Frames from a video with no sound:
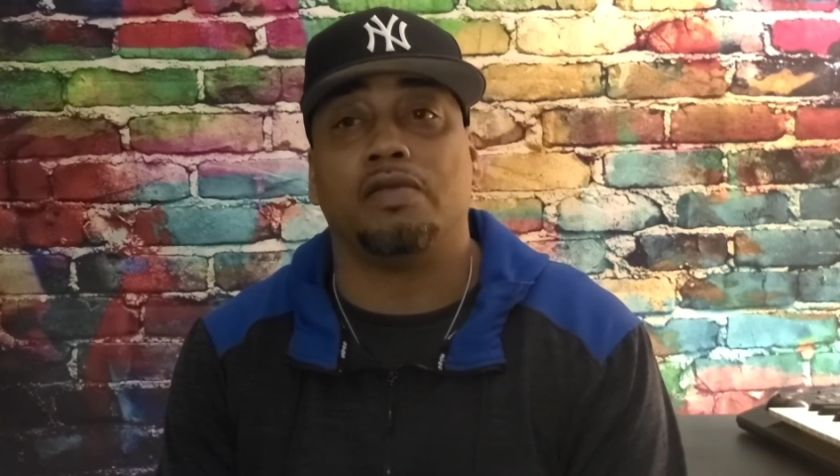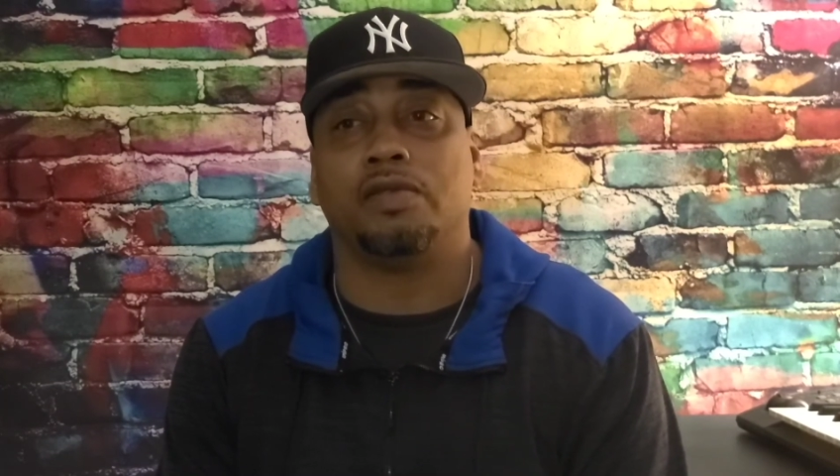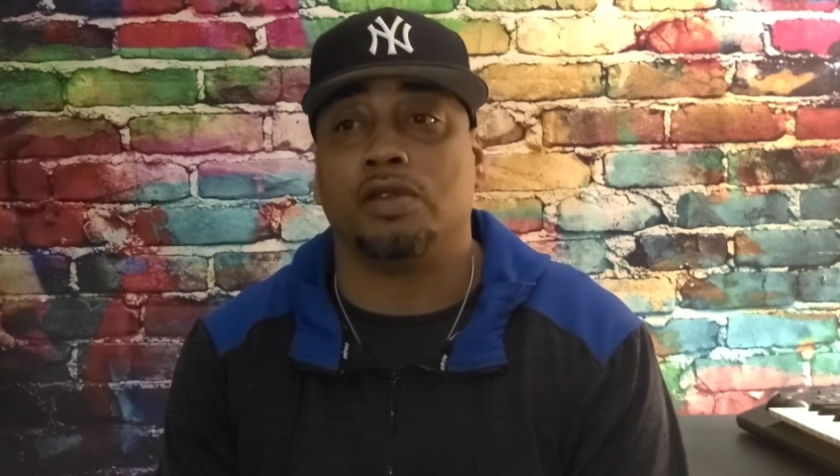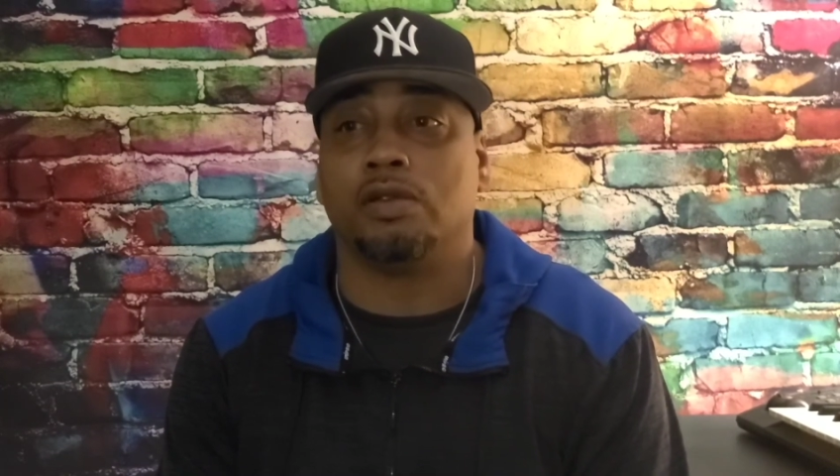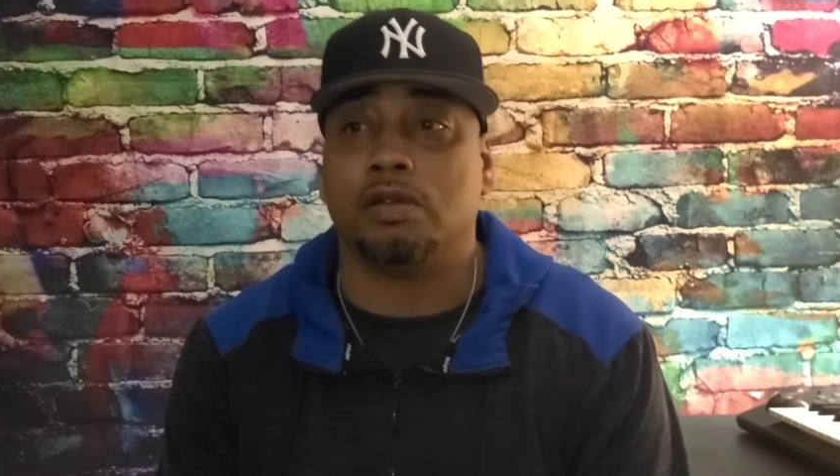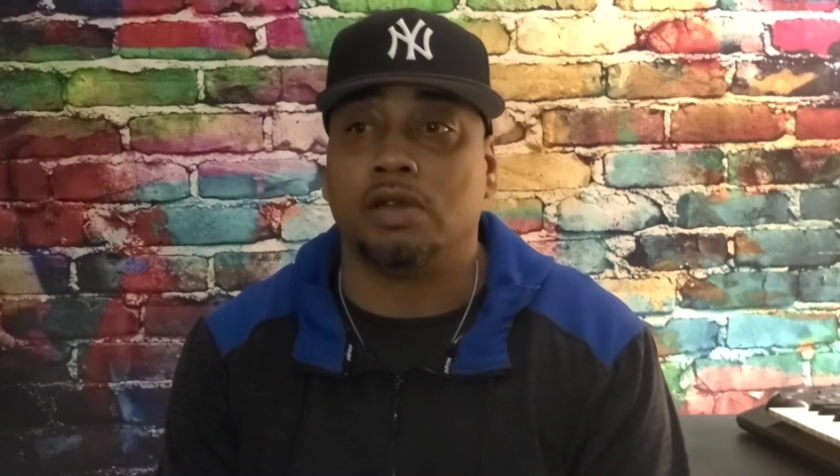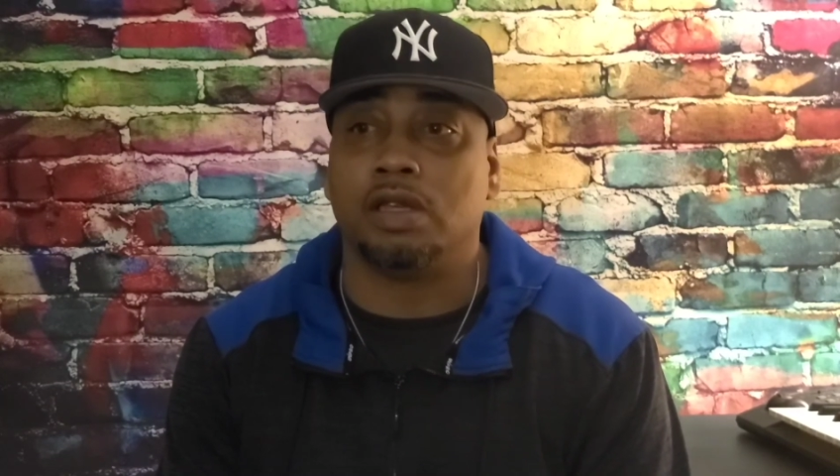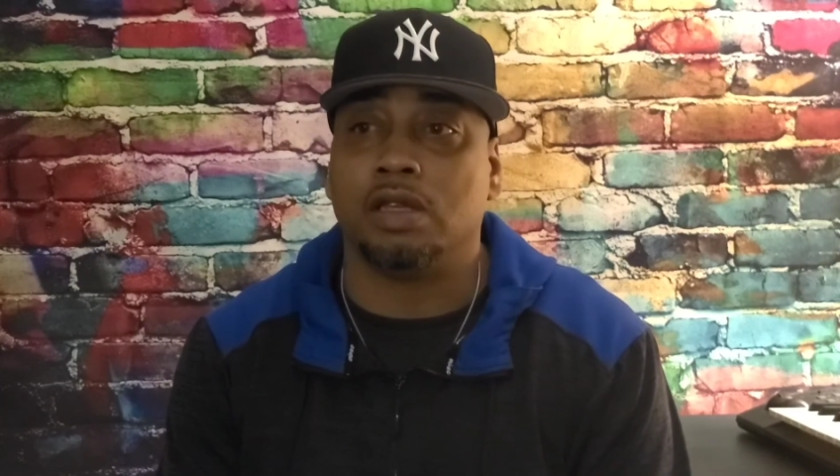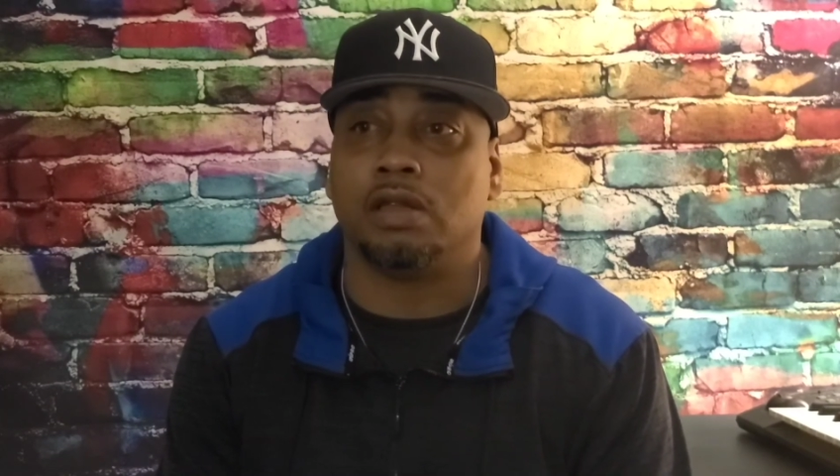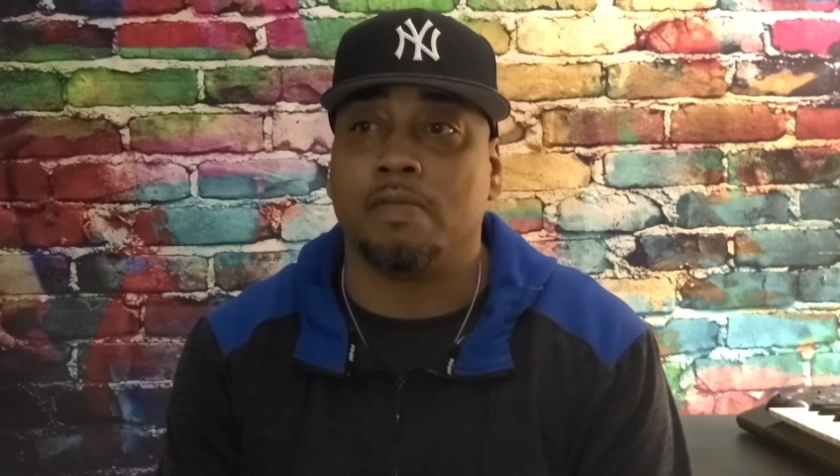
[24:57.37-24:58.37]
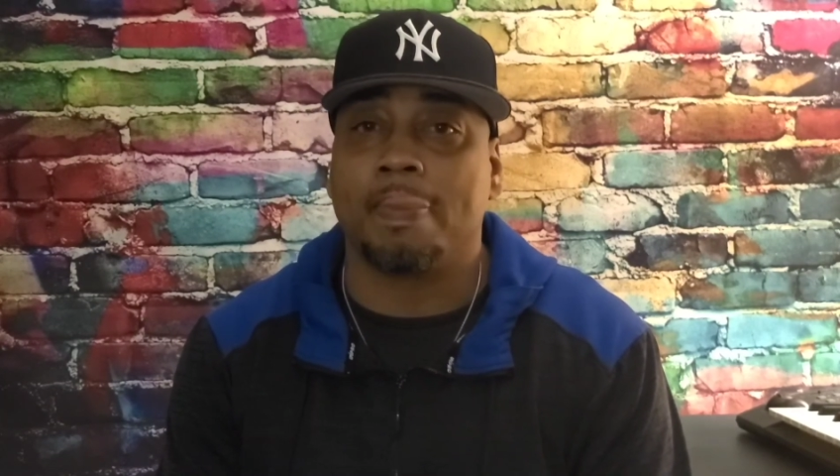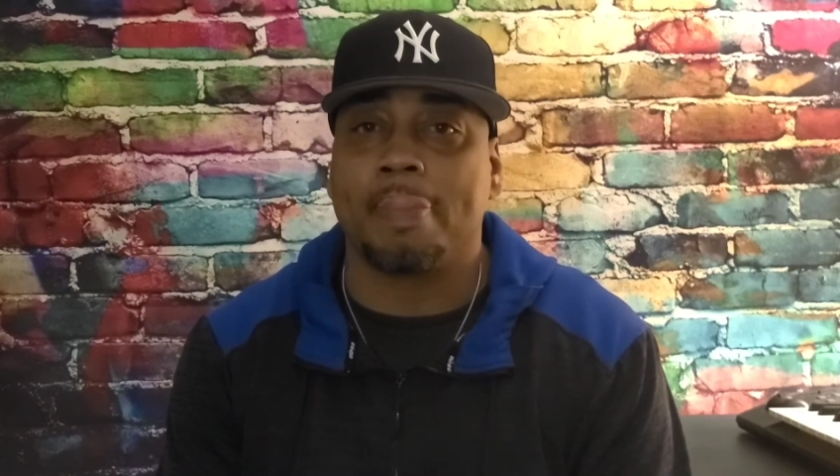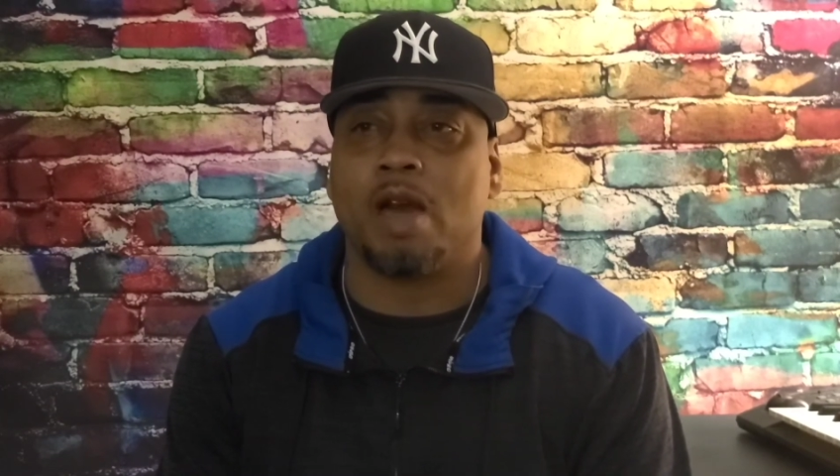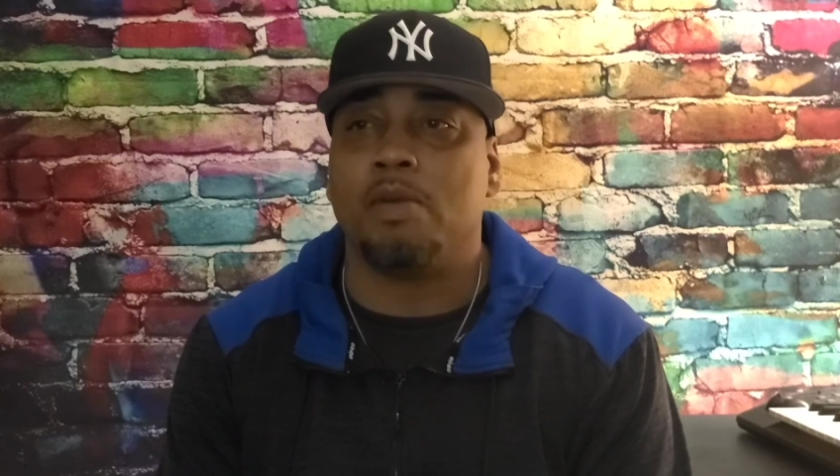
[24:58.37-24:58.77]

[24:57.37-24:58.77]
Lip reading: you know, and how